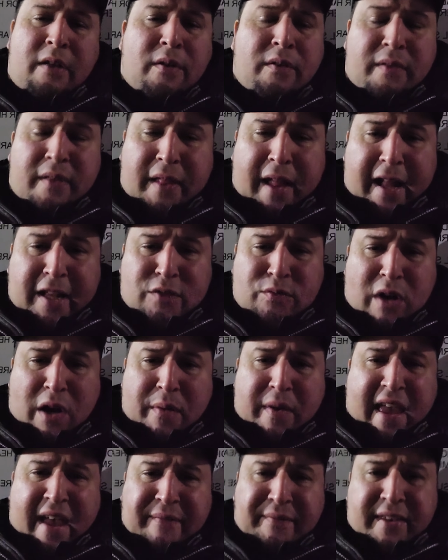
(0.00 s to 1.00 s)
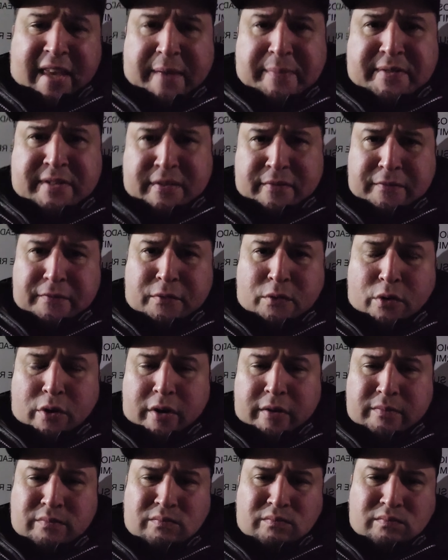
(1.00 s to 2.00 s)
That's why we have Gipson
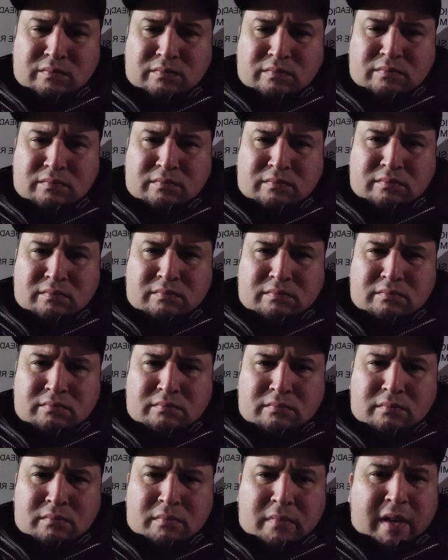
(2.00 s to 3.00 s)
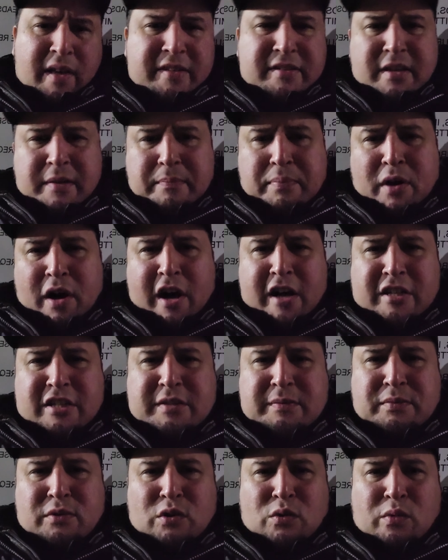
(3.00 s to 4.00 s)
for. Is it
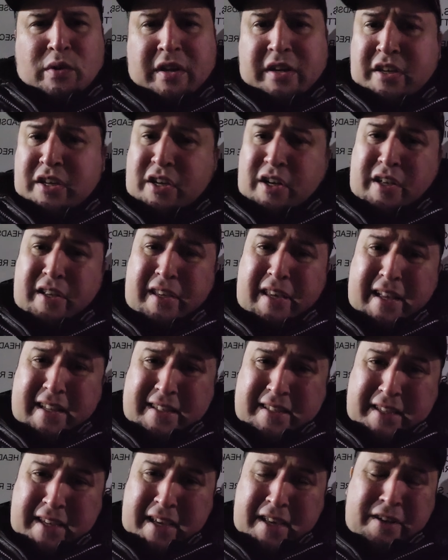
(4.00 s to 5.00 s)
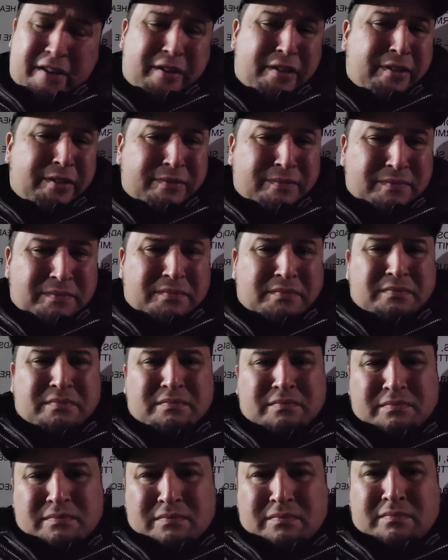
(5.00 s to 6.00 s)
possible we could get Skinner?
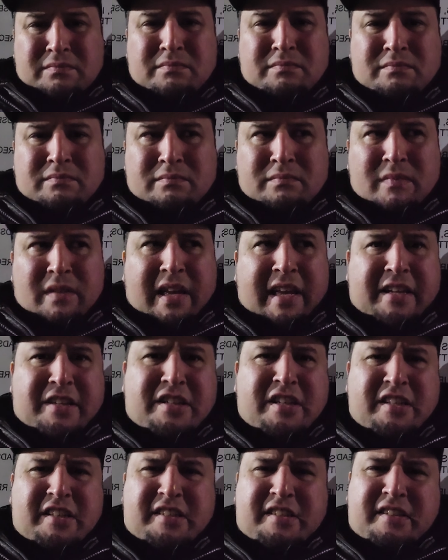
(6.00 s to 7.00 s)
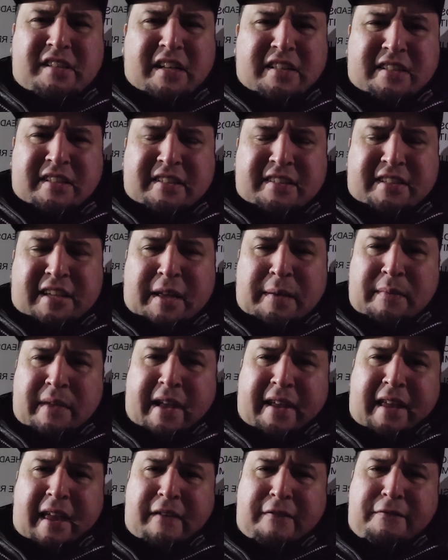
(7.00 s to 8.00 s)
It just doesn't seem
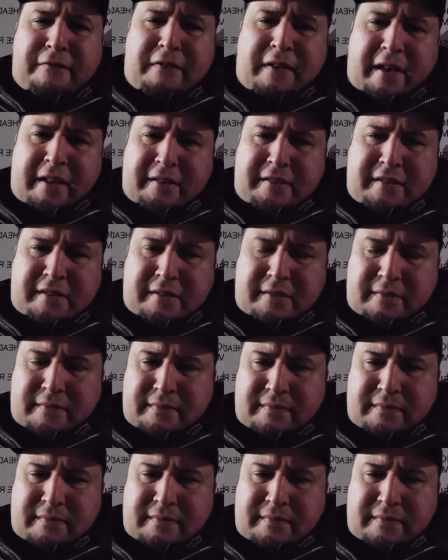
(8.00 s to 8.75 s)
like a fit.